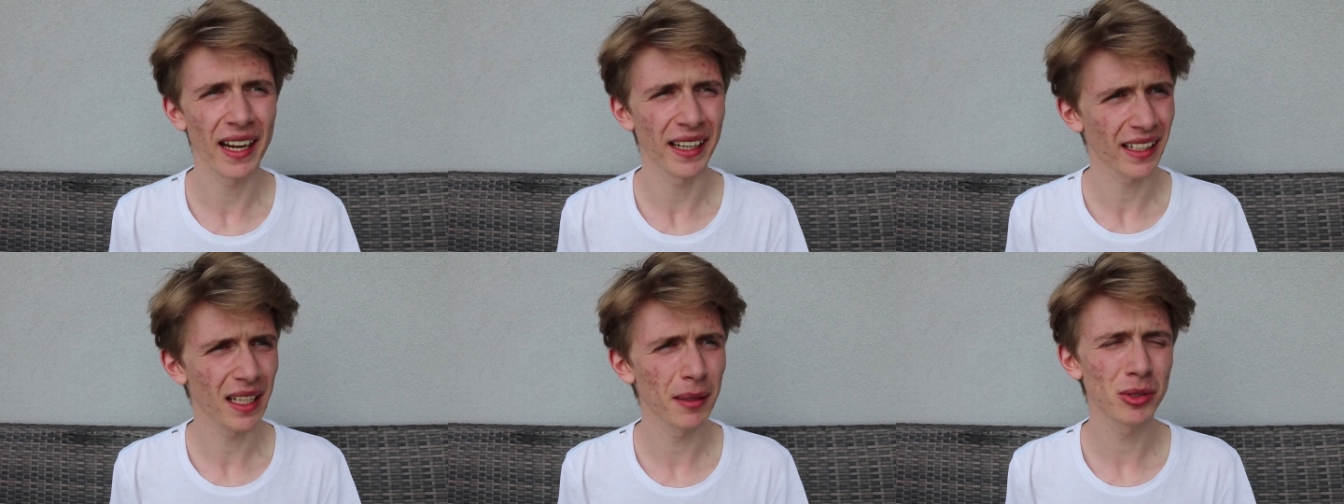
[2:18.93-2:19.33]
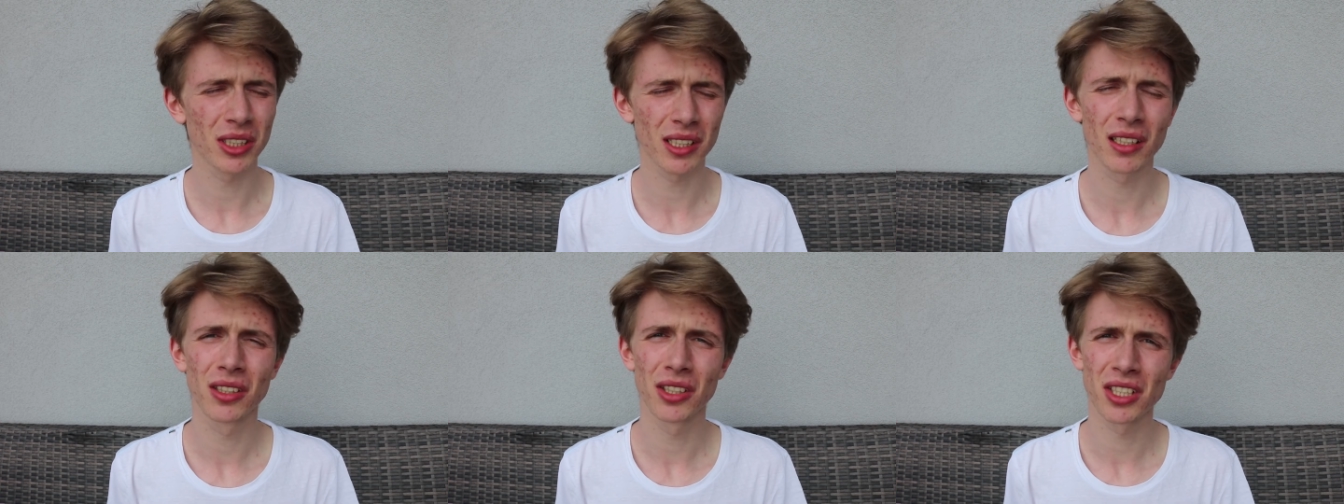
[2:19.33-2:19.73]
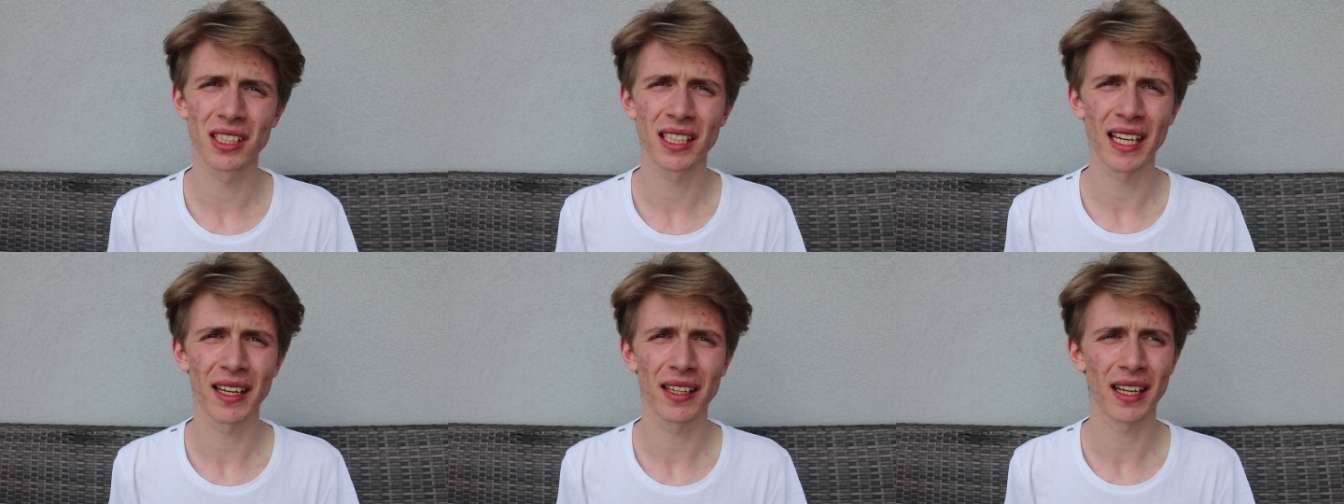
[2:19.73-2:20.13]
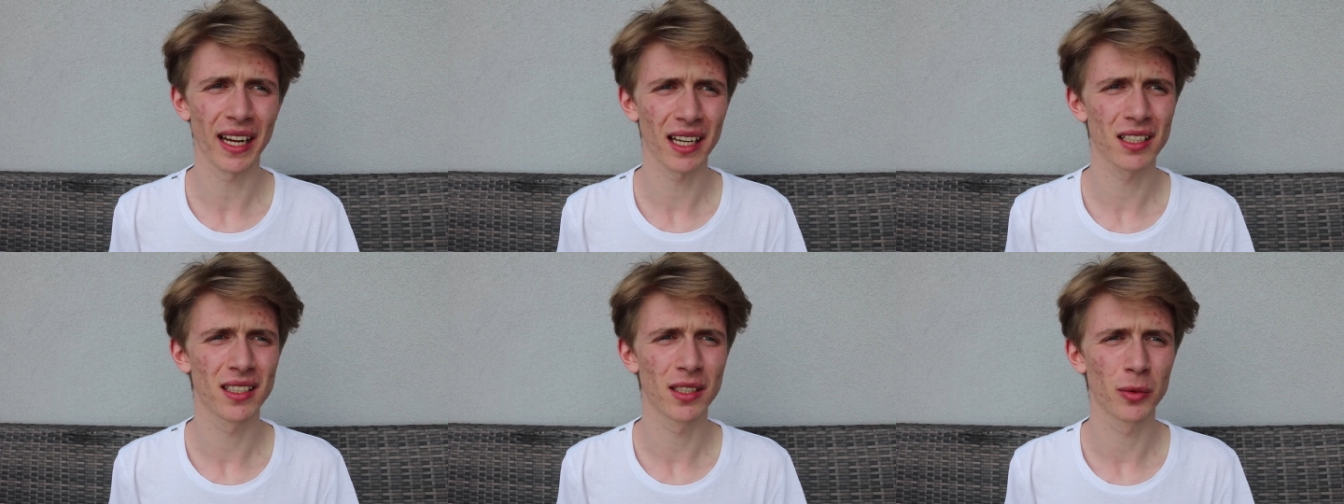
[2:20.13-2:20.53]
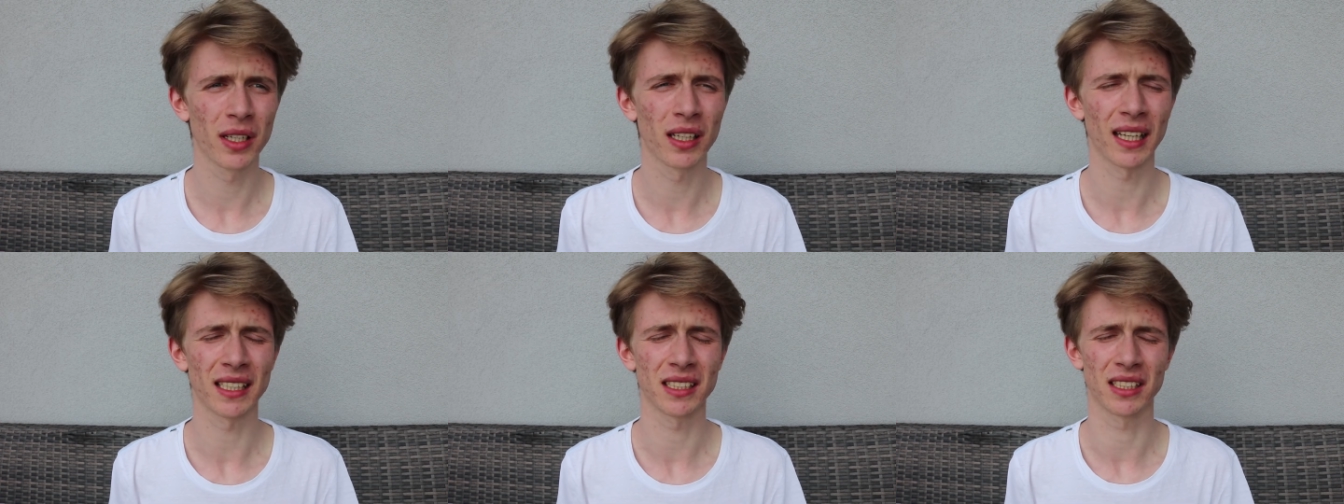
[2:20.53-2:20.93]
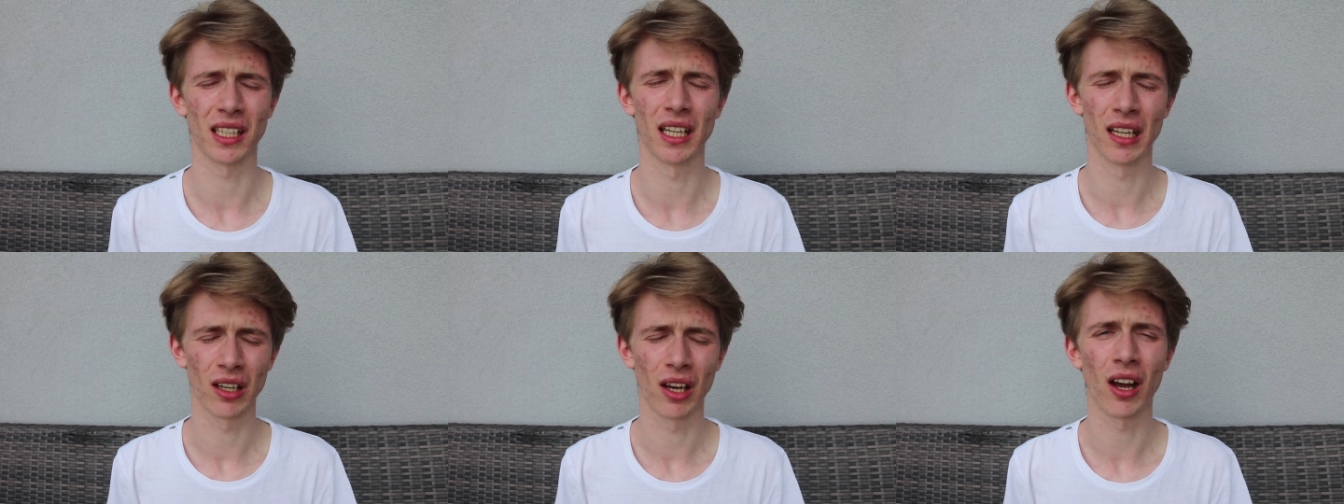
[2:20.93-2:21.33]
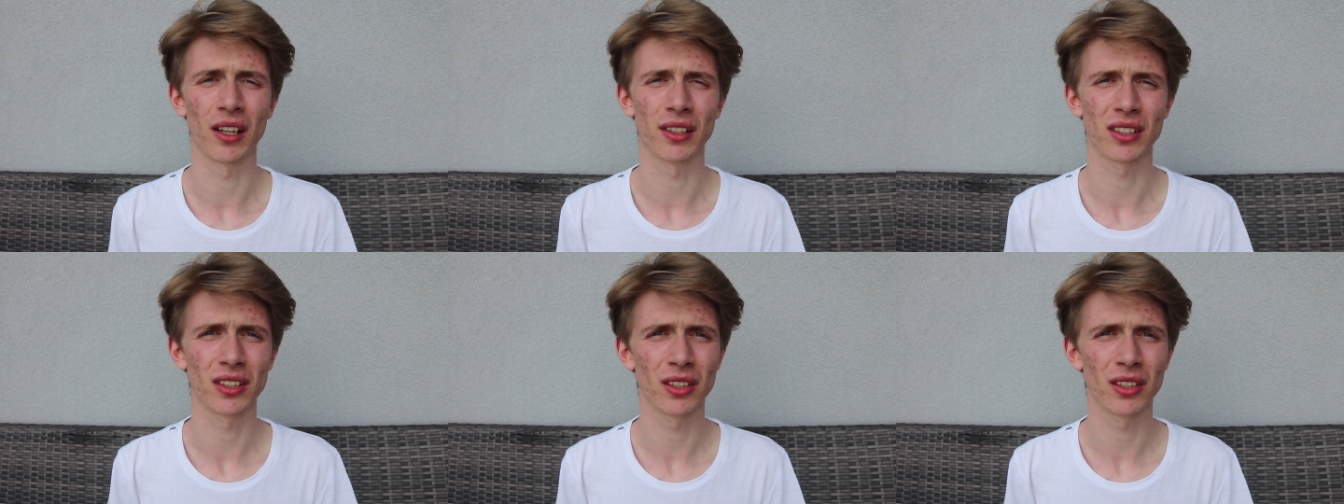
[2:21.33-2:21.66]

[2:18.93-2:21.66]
And I came to the conclusion that I actually realized a lot,